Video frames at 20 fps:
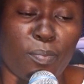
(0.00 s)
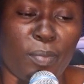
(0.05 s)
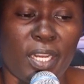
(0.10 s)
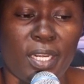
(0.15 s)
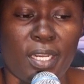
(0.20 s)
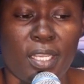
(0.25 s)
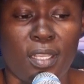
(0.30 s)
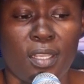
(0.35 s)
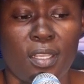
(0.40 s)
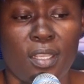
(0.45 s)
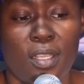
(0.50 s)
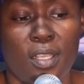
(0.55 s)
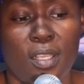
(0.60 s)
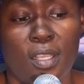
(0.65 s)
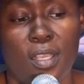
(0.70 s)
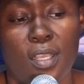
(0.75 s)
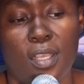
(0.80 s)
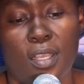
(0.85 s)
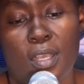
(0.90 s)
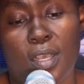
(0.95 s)
many.
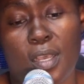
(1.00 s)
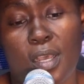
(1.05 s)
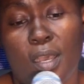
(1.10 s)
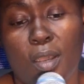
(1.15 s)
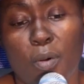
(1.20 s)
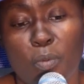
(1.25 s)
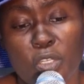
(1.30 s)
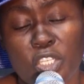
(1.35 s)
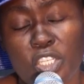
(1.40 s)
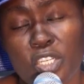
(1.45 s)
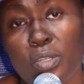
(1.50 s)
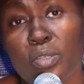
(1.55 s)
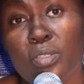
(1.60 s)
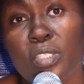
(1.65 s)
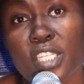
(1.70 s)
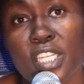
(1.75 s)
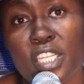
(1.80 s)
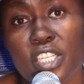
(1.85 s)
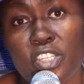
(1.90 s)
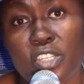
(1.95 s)
We shall
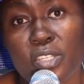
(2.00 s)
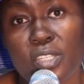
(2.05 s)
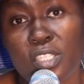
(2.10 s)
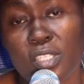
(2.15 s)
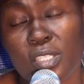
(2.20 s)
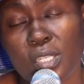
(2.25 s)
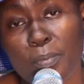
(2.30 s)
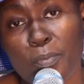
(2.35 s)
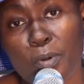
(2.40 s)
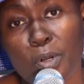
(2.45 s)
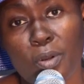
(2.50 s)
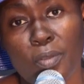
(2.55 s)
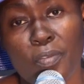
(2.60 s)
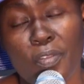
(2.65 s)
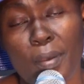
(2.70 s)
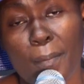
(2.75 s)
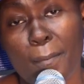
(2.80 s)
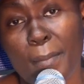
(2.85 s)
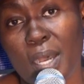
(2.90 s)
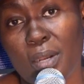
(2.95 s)
teach the Sermon on
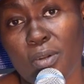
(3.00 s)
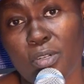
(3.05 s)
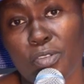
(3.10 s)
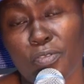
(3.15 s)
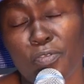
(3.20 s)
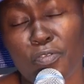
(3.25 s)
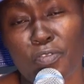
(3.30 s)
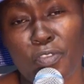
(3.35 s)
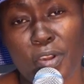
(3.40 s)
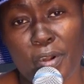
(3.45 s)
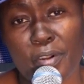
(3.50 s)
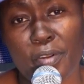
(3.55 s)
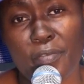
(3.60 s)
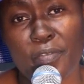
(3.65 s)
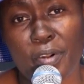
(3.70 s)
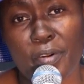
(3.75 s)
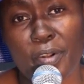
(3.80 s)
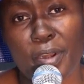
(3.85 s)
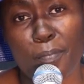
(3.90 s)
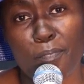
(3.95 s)
the Mount. Very,
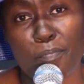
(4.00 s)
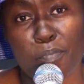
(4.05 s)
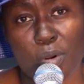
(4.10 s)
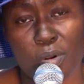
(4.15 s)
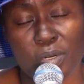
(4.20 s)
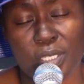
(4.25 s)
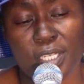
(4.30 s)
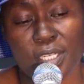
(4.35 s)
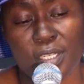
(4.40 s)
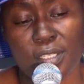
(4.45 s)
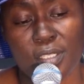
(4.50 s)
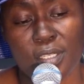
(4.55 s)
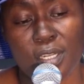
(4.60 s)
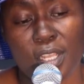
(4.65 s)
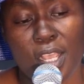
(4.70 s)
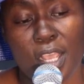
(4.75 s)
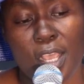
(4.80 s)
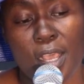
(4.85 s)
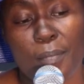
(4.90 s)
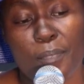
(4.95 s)
very important,
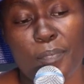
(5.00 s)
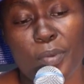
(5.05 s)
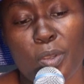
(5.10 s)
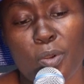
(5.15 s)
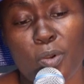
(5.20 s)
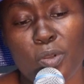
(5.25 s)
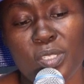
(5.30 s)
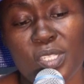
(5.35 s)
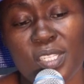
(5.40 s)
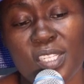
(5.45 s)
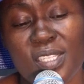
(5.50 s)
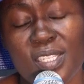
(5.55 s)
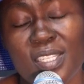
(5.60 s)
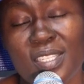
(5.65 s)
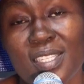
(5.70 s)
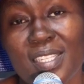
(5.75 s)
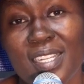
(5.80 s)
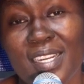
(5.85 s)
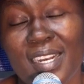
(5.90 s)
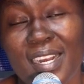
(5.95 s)
because this
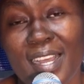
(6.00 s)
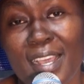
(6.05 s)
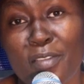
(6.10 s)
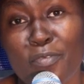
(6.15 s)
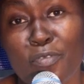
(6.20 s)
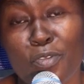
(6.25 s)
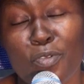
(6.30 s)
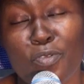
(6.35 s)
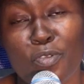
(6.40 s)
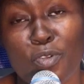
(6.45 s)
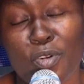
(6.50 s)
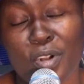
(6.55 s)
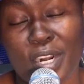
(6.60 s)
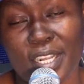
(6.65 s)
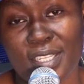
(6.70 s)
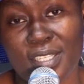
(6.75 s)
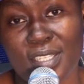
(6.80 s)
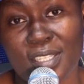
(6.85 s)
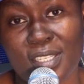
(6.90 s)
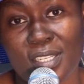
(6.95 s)
is the life of
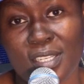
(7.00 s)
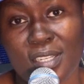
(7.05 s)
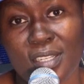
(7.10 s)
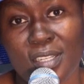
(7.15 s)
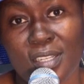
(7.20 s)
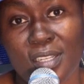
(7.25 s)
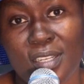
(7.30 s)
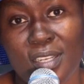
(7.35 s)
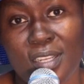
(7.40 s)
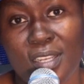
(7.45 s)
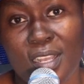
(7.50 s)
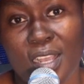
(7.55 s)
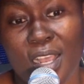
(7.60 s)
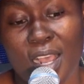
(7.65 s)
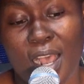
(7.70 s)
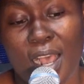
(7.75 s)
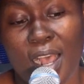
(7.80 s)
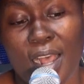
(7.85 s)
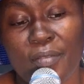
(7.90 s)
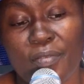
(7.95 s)
Christ.
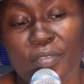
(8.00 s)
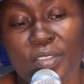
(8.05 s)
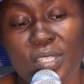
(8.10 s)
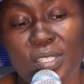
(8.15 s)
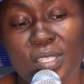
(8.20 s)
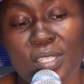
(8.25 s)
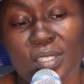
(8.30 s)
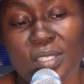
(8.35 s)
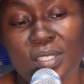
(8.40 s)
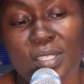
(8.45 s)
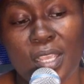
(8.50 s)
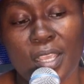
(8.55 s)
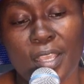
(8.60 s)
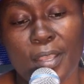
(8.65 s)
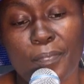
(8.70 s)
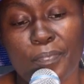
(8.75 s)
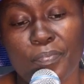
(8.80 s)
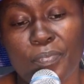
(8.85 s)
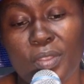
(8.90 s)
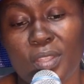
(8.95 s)
And this is
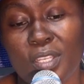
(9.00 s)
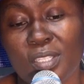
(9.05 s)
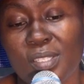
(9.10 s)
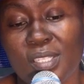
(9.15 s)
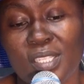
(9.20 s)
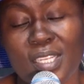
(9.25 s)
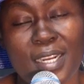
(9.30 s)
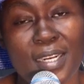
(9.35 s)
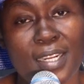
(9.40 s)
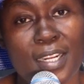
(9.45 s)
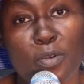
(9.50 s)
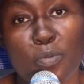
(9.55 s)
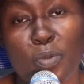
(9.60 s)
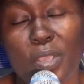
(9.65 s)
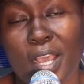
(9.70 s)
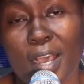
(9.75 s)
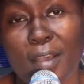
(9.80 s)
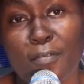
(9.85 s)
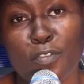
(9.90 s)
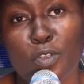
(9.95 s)
the standard
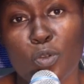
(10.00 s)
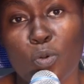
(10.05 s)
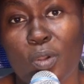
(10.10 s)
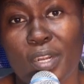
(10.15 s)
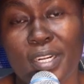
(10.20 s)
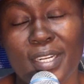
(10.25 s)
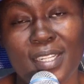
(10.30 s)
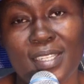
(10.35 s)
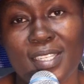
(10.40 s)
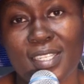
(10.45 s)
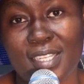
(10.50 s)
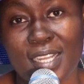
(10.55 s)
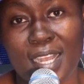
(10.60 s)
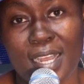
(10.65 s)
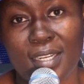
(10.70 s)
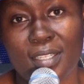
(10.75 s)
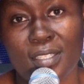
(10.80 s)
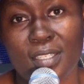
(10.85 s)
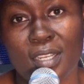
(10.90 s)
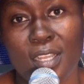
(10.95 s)
we have to
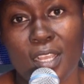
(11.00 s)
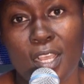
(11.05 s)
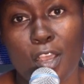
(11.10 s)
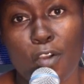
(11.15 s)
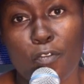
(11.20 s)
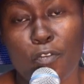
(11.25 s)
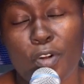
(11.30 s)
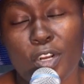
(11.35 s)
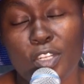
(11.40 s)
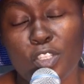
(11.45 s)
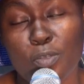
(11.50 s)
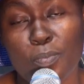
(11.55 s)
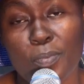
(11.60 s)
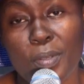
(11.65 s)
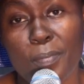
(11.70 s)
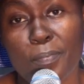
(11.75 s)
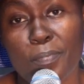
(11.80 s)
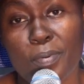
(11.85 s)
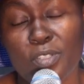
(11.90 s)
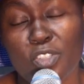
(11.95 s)
understand for us to
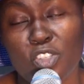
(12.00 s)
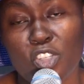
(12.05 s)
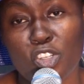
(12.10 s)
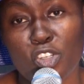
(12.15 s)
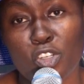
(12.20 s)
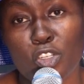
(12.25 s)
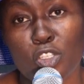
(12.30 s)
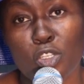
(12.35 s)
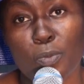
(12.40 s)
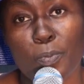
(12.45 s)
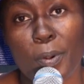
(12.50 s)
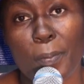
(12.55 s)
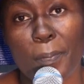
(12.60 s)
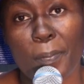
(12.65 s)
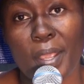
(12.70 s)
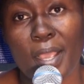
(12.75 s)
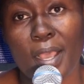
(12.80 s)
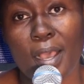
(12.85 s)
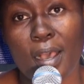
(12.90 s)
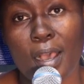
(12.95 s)
be in position to
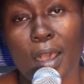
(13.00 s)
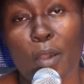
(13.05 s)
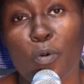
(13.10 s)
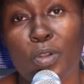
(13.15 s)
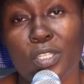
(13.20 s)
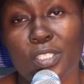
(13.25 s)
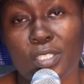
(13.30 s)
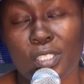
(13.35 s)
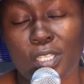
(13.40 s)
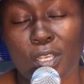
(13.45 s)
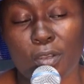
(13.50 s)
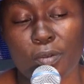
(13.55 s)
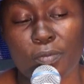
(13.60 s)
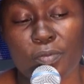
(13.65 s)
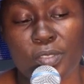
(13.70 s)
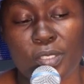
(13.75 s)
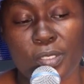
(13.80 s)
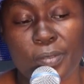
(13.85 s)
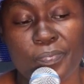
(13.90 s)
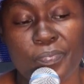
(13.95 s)
prepare
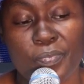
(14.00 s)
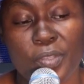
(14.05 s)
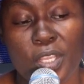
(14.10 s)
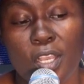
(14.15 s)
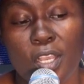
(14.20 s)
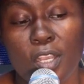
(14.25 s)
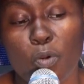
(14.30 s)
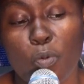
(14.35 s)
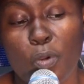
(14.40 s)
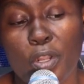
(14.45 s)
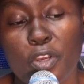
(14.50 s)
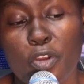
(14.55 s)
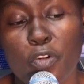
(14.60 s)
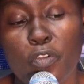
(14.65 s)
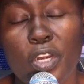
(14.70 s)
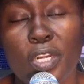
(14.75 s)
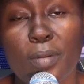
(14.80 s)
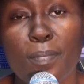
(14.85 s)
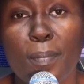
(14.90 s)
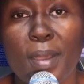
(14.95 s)
ourselves. When you
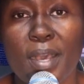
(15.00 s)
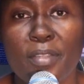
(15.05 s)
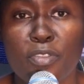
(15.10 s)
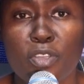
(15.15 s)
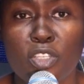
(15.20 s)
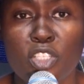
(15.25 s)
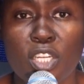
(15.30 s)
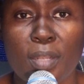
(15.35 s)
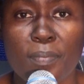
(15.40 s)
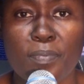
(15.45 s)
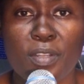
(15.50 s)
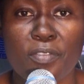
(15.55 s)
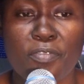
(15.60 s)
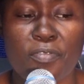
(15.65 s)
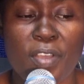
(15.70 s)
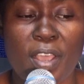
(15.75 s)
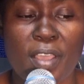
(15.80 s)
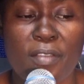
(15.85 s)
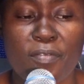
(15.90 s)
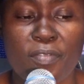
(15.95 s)
read Matthew chapter
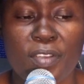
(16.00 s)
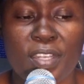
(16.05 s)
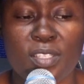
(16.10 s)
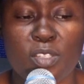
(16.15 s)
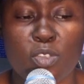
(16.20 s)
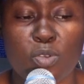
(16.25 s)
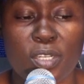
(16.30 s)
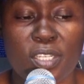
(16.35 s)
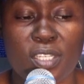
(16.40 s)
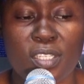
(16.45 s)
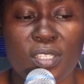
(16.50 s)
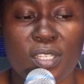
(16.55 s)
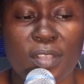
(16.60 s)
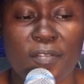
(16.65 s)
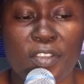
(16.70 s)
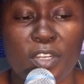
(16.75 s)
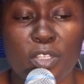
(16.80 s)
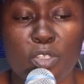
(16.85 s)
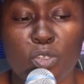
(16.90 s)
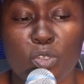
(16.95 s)
5, verse
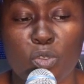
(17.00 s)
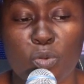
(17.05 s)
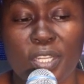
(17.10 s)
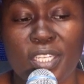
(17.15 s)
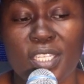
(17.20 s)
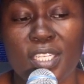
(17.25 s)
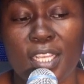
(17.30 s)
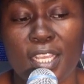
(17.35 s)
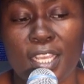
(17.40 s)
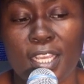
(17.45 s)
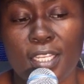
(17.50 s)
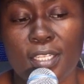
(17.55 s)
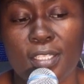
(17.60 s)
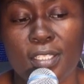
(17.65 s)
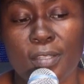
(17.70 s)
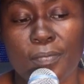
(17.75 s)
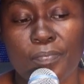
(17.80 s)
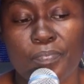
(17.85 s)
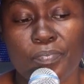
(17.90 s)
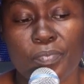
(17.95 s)
27 to
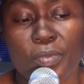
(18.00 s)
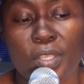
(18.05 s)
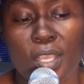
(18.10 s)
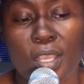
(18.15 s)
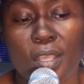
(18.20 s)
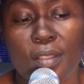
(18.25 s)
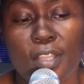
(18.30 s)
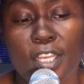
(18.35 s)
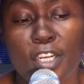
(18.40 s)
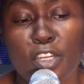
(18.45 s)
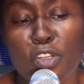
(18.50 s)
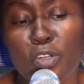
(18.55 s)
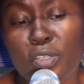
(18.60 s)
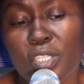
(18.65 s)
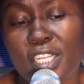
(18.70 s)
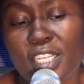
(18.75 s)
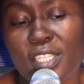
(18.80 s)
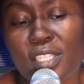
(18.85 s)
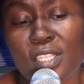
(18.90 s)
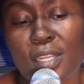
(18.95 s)
28, the New
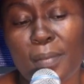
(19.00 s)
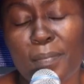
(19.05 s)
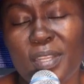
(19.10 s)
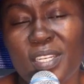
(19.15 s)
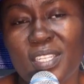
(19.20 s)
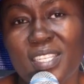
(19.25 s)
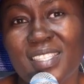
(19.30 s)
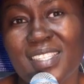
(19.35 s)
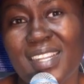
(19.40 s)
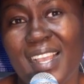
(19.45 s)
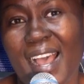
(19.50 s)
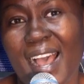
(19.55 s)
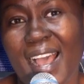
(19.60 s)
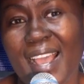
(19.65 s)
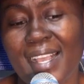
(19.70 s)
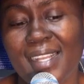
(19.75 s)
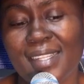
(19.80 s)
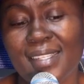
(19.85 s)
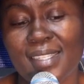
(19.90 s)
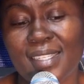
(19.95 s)
Testament is a
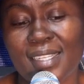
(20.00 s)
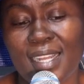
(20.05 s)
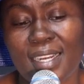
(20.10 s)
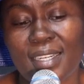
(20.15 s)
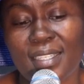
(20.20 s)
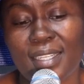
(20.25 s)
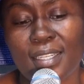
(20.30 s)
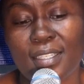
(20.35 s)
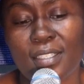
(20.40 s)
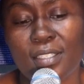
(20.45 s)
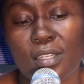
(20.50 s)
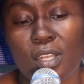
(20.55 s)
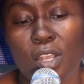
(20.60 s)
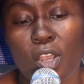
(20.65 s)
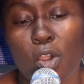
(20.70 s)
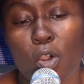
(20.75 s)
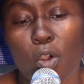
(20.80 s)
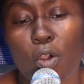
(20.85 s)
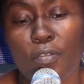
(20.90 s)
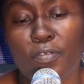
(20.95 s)
higher standard
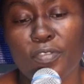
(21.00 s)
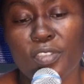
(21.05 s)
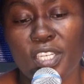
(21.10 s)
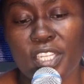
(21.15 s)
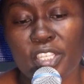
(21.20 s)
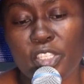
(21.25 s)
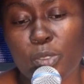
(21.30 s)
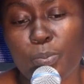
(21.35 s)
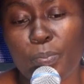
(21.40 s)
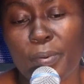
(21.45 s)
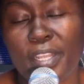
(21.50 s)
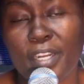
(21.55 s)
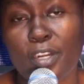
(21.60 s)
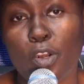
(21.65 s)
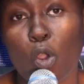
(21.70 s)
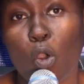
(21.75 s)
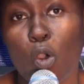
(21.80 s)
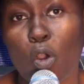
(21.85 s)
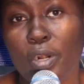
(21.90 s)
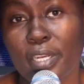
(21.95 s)
of discipline,
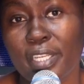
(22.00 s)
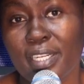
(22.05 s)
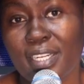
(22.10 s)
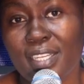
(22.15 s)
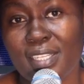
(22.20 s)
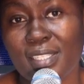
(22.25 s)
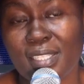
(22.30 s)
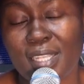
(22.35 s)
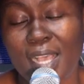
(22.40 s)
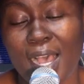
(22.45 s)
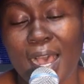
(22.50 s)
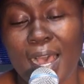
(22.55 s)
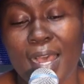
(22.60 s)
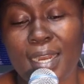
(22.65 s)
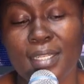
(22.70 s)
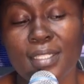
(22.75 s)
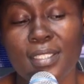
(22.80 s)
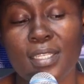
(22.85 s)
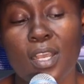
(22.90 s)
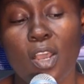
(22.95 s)
holiness,
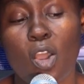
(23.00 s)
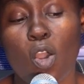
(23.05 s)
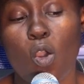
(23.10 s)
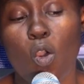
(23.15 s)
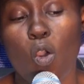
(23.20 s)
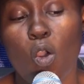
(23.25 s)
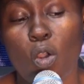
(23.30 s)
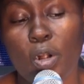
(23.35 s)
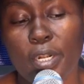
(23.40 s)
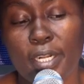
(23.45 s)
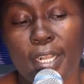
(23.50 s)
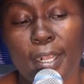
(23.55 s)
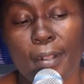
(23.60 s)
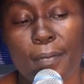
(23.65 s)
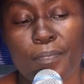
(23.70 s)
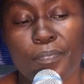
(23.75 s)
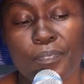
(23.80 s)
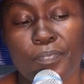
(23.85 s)
and order.